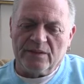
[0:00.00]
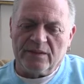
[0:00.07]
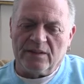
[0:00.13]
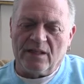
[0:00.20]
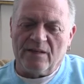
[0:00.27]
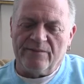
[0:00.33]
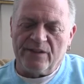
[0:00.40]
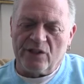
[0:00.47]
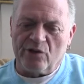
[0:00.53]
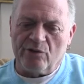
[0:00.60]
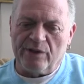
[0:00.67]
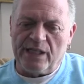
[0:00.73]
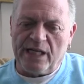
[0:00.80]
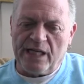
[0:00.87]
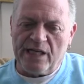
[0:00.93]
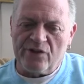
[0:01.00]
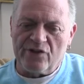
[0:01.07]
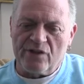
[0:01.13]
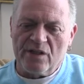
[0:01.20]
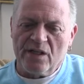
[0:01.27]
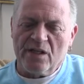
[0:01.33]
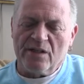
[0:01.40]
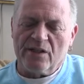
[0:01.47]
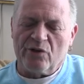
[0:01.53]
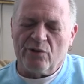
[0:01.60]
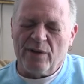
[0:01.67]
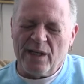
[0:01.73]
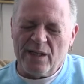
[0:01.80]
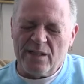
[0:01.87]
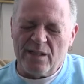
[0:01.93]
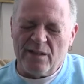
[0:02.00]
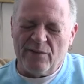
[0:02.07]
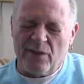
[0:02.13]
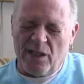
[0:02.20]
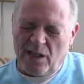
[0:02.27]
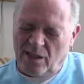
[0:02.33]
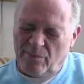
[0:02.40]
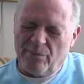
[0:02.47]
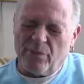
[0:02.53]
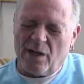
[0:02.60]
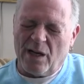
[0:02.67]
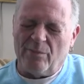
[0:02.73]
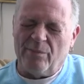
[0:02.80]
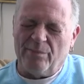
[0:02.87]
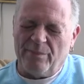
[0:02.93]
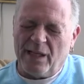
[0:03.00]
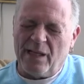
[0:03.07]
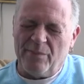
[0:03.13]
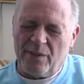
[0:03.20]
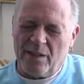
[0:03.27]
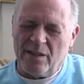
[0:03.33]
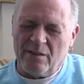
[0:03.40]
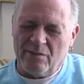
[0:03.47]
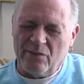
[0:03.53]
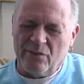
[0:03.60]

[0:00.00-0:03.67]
love and creation, the creativity problem maybe,